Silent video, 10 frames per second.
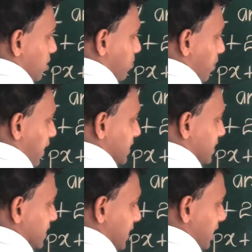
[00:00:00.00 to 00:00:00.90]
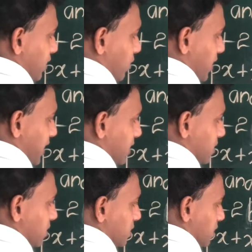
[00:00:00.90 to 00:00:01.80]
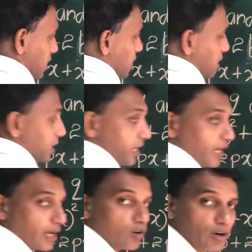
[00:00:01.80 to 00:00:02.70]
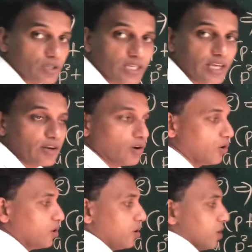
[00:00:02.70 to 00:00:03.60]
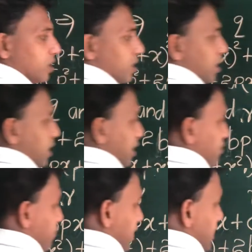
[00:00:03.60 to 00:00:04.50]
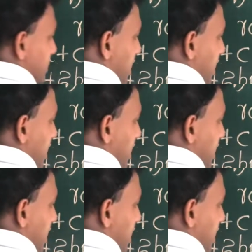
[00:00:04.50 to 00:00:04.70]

plus c, right, equal to 0. If I say